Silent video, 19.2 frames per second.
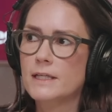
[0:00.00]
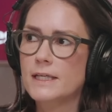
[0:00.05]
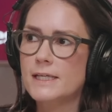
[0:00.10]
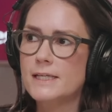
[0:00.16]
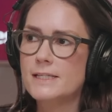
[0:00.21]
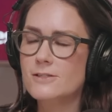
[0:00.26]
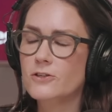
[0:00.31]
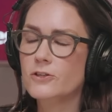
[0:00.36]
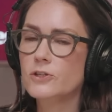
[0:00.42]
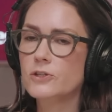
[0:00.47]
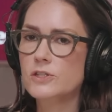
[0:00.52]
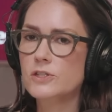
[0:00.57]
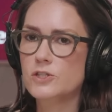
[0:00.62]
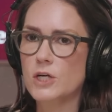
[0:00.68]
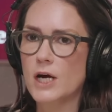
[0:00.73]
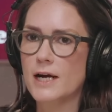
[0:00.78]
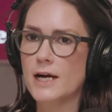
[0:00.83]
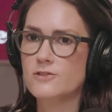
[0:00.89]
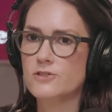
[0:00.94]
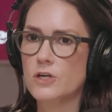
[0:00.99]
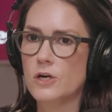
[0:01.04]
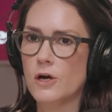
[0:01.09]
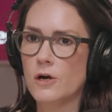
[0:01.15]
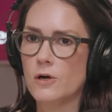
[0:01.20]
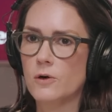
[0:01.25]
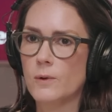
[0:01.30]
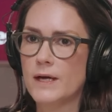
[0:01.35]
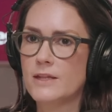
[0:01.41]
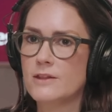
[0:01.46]
he's clearly tried to
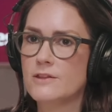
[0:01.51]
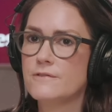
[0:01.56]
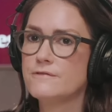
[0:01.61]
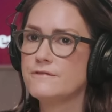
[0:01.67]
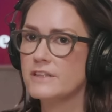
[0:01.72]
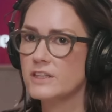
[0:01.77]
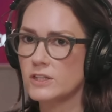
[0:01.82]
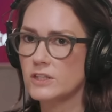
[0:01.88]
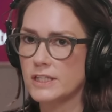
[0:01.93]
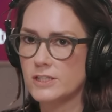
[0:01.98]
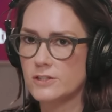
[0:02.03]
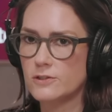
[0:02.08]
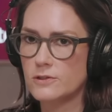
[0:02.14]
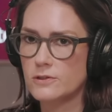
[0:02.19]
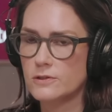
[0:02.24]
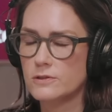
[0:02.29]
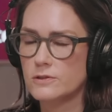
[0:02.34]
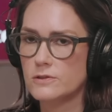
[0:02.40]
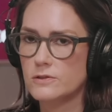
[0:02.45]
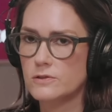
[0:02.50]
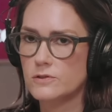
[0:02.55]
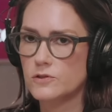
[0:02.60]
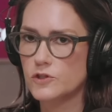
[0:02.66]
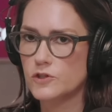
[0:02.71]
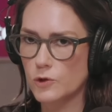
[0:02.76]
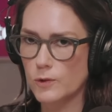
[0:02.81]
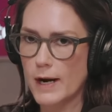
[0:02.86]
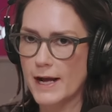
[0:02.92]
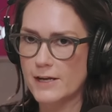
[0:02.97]
go in the villain
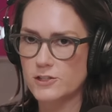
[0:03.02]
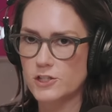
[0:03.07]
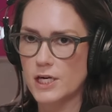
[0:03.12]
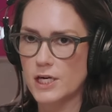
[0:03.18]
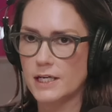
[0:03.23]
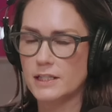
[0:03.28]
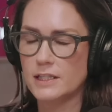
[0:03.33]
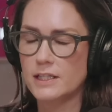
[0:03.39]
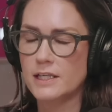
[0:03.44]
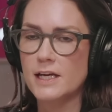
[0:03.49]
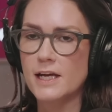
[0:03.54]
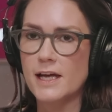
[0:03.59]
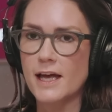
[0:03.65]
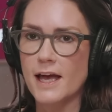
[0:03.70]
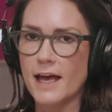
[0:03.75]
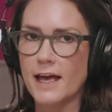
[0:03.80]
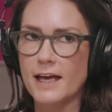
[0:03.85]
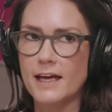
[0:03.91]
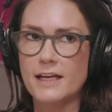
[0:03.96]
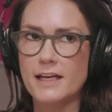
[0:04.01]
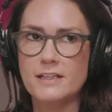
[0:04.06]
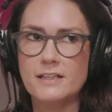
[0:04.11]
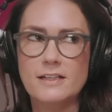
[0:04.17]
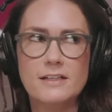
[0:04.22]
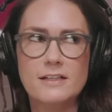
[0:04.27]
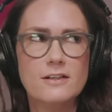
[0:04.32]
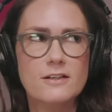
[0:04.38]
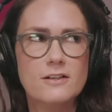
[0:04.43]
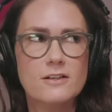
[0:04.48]
direction.
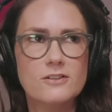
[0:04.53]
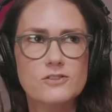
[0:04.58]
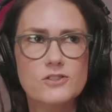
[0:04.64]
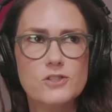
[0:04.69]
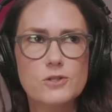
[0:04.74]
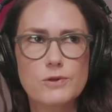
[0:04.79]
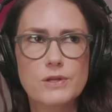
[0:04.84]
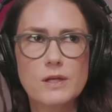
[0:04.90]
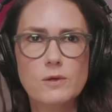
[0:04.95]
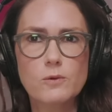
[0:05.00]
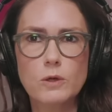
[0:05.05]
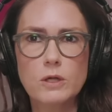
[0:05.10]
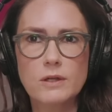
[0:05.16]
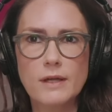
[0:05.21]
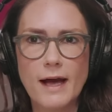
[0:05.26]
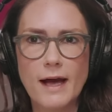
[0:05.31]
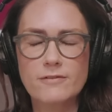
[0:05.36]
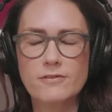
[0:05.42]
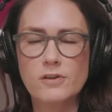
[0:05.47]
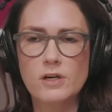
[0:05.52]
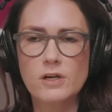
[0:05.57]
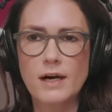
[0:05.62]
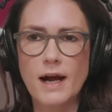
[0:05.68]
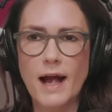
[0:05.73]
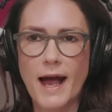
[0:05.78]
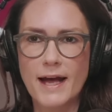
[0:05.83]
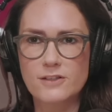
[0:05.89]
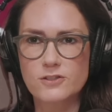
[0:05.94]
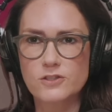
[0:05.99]
And do you think we'll ever
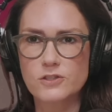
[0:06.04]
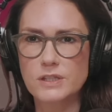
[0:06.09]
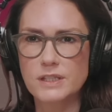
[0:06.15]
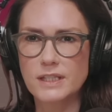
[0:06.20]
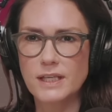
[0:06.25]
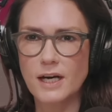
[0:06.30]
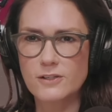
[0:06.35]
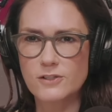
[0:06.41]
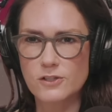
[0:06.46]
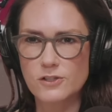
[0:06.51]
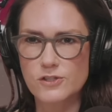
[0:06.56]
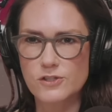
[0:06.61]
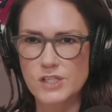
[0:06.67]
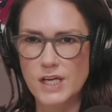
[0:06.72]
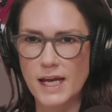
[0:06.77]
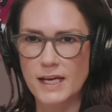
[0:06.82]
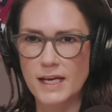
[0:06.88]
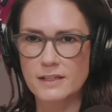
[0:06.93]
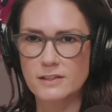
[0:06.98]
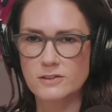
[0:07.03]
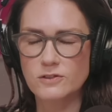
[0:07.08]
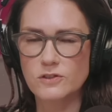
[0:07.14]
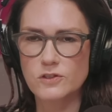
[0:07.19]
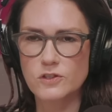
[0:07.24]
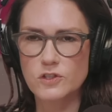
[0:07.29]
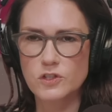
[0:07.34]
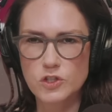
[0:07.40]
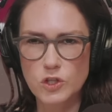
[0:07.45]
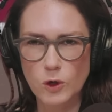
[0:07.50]
actually understand
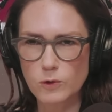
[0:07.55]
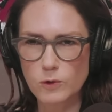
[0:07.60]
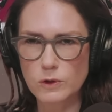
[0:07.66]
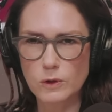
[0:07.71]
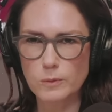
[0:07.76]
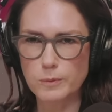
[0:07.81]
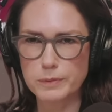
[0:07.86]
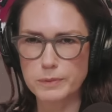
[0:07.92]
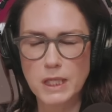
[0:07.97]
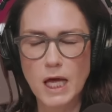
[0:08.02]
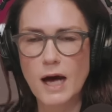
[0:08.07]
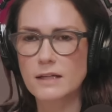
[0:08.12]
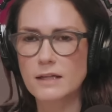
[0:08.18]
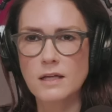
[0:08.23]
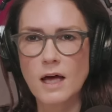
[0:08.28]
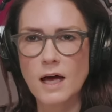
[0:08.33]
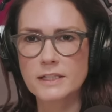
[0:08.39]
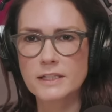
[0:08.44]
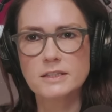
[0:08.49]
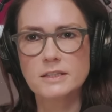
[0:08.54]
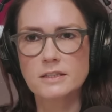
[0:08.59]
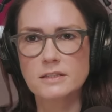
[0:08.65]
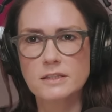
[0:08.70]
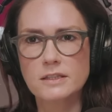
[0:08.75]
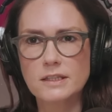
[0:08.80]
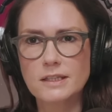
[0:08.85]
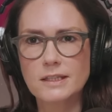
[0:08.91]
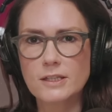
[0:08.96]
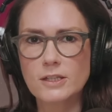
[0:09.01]
the total plot line
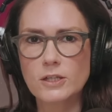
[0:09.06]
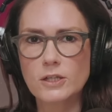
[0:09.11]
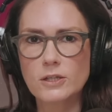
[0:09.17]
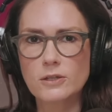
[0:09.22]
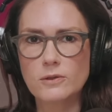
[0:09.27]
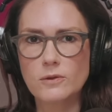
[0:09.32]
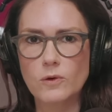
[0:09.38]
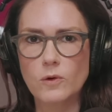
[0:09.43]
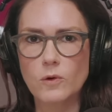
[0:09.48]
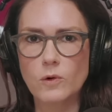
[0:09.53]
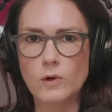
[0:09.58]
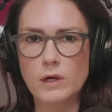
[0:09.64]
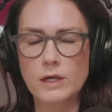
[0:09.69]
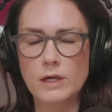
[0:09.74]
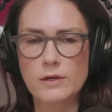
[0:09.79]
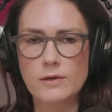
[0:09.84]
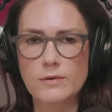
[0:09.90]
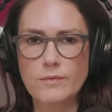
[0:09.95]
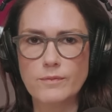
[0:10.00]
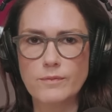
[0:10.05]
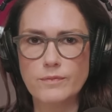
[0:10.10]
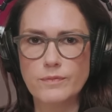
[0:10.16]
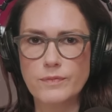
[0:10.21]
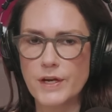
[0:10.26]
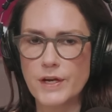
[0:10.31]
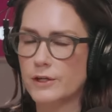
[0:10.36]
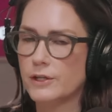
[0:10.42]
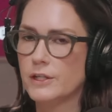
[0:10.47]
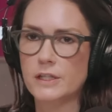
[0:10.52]
here, or
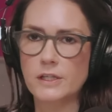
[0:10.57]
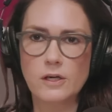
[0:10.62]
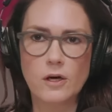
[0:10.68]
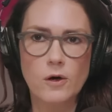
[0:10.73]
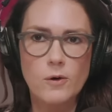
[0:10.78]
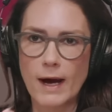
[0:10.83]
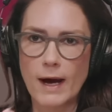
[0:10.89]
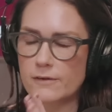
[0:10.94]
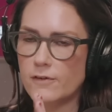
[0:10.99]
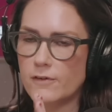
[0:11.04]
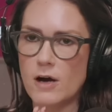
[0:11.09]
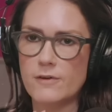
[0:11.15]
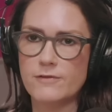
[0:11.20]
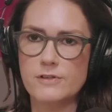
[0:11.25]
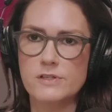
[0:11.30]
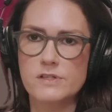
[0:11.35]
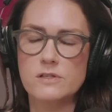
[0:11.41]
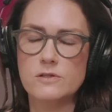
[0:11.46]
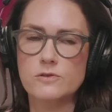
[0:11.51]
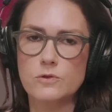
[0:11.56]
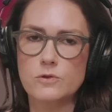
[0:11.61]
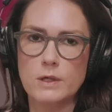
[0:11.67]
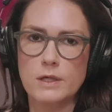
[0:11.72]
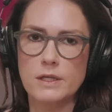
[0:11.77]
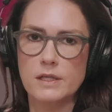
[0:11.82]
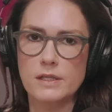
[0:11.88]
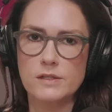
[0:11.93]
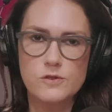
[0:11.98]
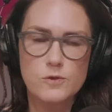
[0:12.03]
they're going to go out of office in
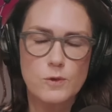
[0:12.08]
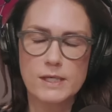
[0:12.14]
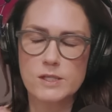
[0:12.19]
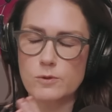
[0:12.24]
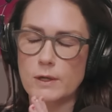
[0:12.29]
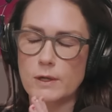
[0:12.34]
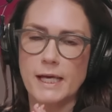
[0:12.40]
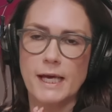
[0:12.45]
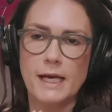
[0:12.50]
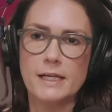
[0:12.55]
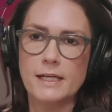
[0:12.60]
2028